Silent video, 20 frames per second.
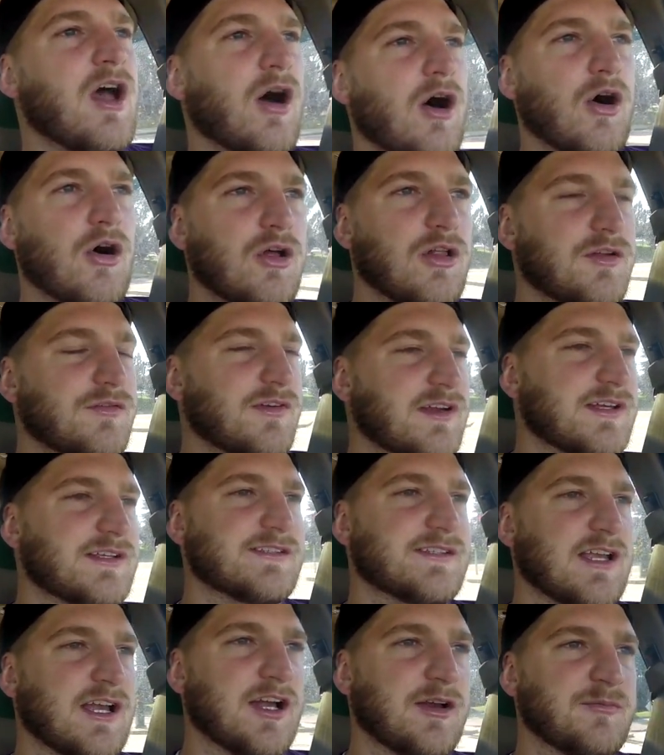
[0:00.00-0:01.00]
All of
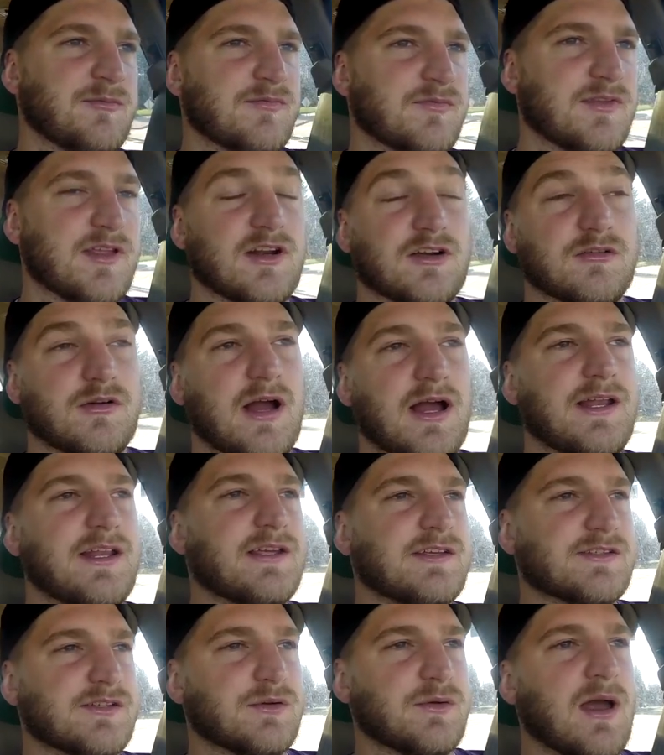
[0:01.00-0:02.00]
us um, that are
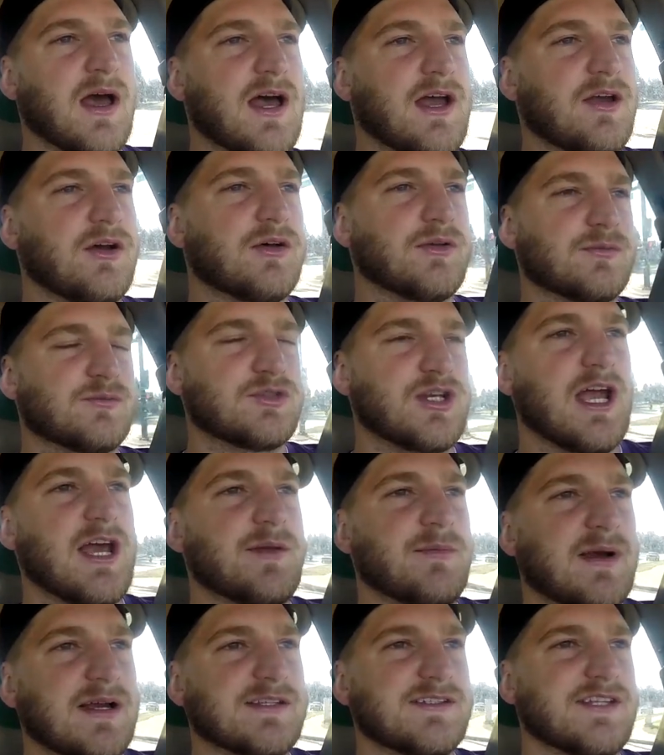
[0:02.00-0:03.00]
riding, so Kyle,
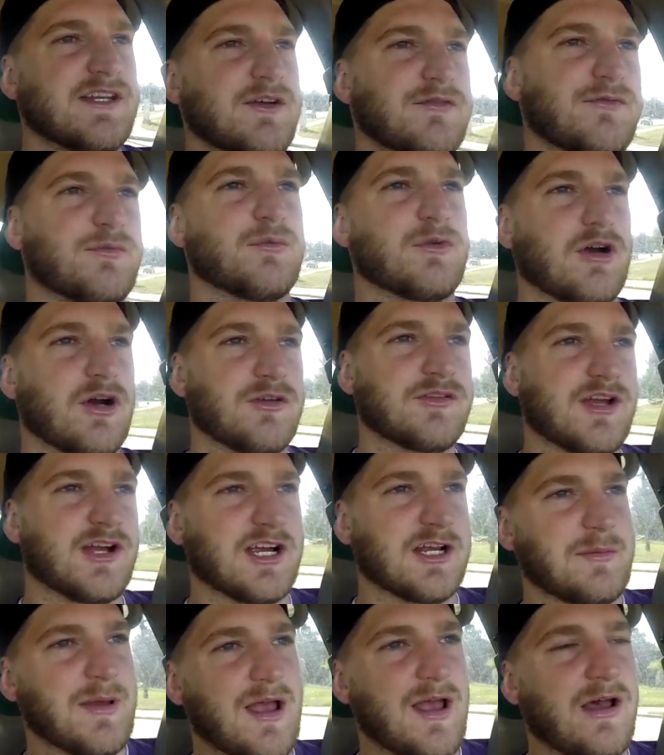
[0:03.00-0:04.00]
Chad, myself, we're all
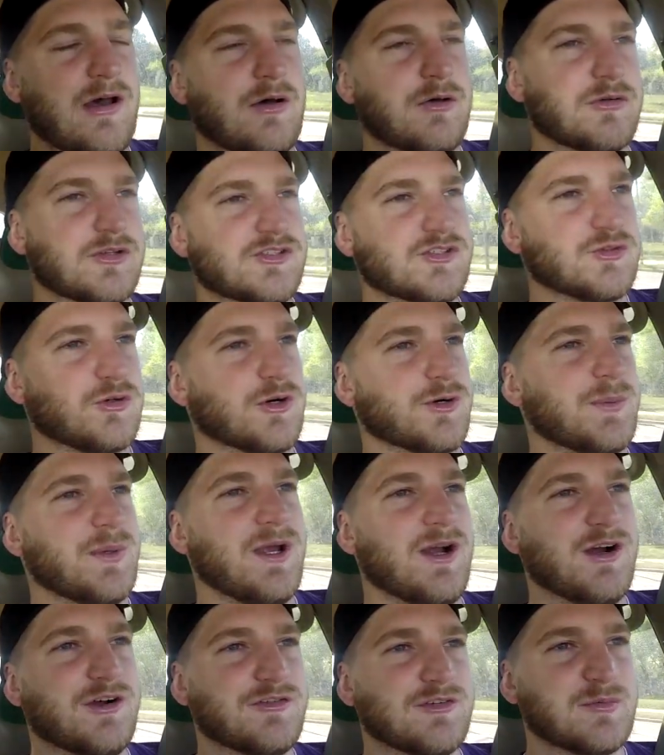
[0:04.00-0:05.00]
talking about how sore we
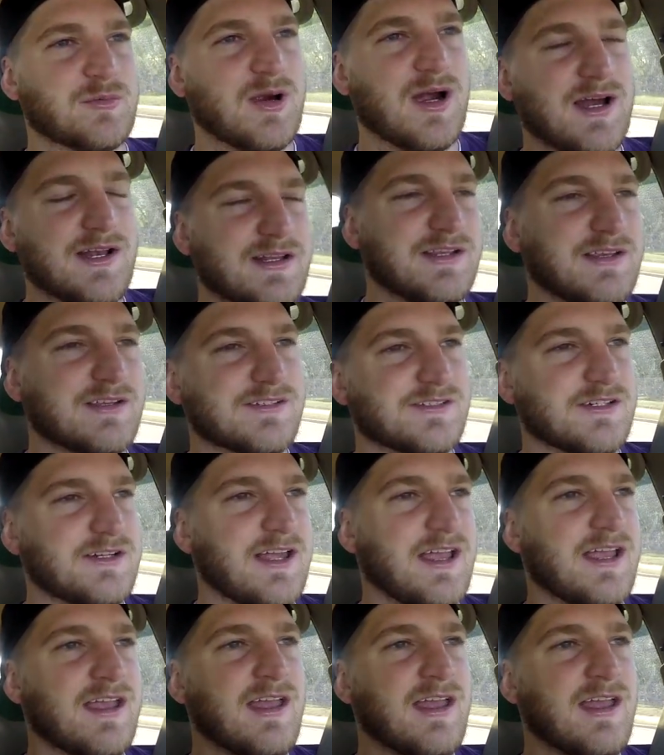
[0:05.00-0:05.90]
are from riding yesterday.